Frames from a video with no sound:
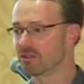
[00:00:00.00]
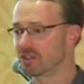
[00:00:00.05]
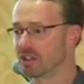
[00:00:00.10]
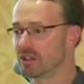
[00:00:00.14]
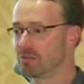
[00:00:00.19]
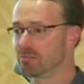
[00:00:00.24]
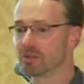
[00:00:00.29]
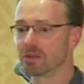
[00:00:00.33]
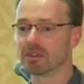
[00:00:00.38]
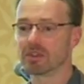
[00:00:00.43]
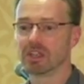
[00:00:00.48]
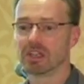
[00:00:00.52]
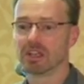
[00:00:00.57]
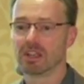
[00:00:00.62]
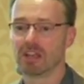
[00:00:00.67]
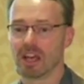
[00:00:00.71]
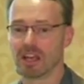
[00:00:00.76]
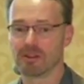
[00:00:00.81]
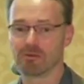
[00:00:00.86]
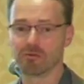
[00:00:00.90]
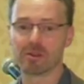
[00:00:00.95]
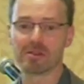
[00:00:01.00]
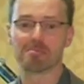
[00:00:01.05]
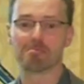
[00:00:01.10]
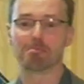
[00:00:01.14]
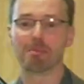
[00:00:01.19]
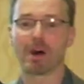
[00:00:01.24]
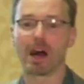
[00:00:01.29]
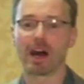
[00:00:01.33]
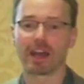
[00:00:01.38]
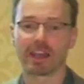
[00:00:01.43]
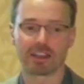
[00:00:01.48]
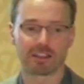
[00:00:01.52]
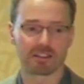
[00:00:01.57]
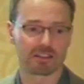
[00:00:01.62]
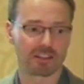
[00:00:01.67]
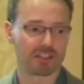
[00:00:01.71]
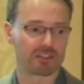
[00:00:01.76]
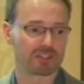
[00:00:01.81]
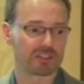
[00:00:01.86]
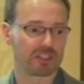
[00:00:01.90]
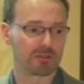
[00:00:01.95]
cheaper, and then we buy it
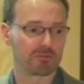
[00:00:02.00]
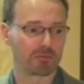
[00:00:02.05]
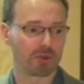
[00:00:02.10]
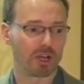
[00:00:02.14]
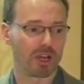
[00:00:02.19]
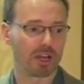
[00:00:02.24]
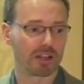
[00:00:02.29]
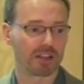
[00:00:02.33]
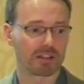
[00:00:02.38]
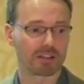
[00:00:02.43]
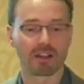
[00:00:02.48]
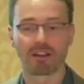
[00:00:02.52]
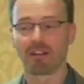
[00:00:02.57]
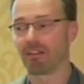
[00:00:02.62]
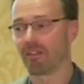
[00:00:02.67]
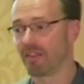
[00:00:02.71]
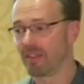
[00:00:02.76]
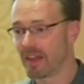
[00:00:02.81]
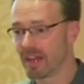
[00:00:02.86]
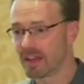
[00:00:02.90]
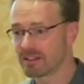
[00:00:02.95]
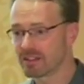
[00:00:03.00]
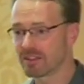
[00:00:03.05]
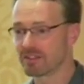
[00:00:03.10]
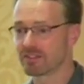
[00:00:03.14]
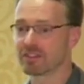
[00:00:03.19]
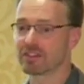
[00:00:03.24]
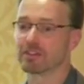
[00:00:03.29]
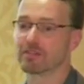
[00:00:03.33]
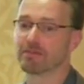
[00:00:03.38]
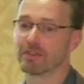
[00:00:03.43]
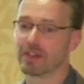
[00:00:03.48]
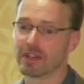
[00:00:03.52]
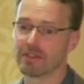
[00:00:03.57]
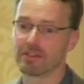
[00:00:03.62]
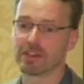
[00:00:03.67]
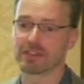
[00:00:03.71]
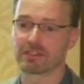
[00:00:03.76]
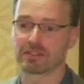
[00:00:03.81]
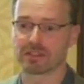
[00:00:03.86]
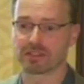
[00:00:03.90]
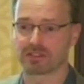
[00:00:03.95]
as an end product. That's considered very,
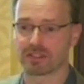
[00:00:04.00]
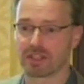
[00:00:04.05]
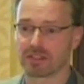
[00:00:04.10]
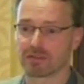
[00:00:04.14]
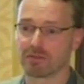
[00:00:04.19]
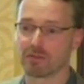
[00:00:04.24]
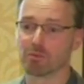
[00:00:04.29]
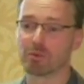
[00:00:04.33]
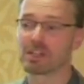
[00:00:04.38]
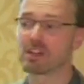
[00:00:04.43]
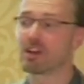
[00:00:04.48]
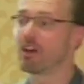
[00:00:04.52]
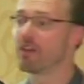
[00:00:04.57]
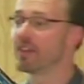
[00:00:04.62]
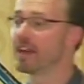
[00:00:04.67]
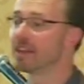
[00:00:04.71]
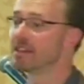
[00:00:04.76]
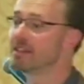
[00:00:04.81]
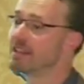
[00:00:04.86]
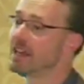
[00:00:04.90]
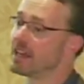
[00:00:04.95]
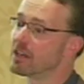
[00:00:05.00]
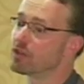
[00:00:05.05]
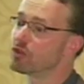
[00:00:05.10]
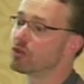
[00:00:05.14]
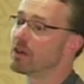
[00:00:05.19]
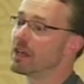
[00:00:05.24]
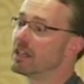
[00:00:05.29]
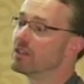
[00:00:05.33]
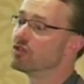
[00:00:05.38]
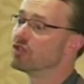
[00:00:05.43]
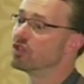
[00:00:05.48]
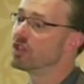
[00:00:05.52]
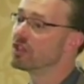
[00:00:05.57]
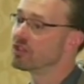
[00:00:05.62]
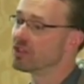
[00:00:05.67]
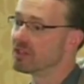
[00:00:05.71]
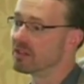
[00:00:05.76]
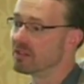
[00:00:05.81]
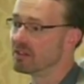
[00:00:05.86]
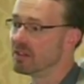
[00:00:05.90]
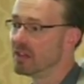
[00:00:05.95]
very successful, and we call that tech
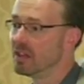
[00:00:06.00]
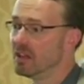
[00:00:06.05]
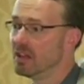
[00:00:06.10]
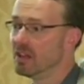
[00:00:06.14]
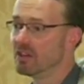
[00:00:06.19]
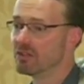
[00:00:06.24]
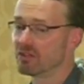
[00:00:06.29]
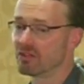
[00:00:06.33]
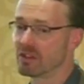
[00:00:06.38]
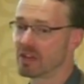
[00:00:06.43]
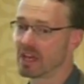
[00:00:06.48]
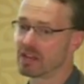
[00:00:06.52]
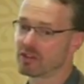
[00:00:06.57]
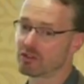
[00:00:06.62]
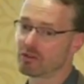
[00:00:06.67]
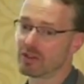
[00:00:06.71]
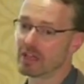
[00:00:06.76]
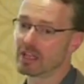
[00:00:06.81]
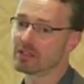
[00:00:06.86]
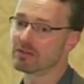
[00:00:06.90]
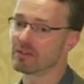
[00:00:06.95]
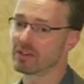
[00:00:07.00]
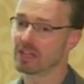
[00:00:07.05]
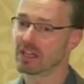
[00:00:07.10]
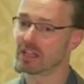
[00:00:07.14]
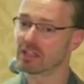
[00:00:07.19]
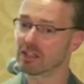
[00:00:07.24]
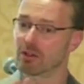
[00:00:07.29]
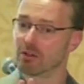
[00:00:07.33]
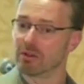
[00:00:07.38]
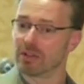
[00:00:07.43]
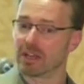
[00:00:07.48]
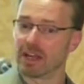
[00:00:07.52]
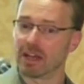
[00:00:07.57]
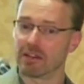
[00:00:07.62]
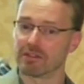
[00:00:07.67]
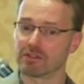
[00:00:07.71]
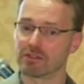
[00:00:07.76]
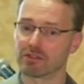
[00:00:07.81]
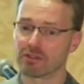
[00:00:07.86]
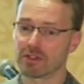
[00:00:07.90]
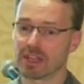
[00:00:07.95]
transition. So you got transfer kind of going
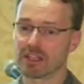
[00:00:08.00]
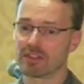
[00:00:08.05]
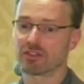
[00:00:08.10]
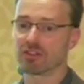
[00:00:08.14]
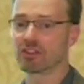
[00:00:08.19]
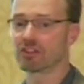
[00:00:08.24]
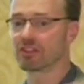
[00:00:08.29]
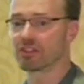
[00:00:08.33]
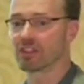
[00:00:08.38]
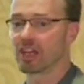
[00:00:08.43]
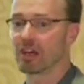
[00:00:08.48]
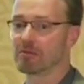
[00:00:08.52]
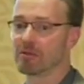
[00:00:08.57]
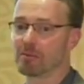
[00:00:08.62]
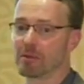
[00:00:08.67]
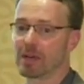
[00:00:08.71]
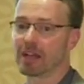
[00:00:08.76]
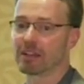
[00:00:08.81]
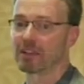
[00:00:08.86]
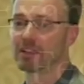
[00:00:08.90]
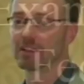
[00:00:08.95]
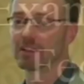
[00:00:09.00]
out and transition coming back